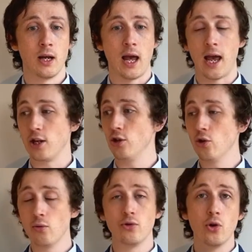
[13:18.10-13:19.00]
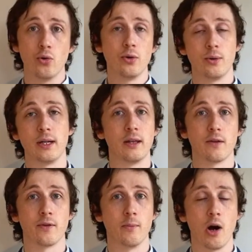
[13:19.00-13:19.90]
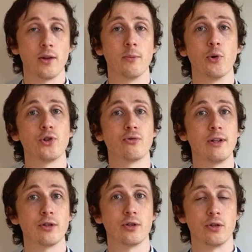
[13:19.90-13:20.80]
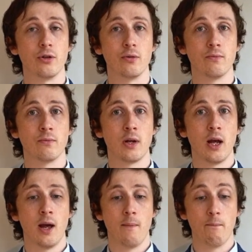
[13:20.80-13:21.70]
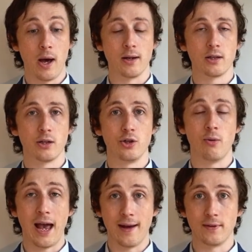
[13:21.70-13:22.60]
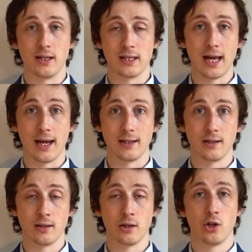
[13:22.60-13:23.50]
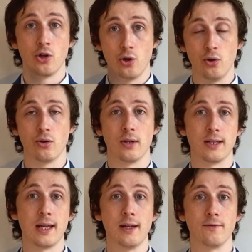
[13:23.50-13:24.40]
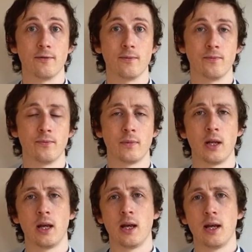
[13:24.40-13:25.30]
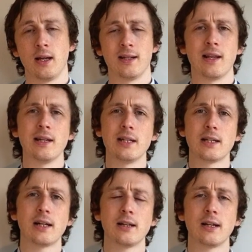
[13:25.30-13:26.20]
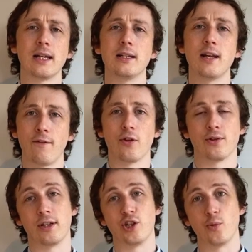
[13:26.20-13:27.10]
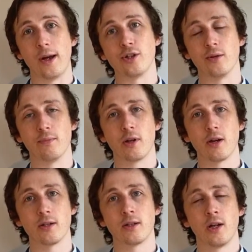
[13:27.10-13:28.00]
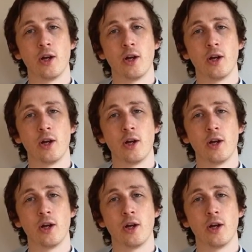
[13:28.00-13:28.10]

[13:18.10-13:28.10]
You don't know who either of them are, they're both strangers to you, but you have to decide who you're going to save. Now, this is clearly a difficult situation because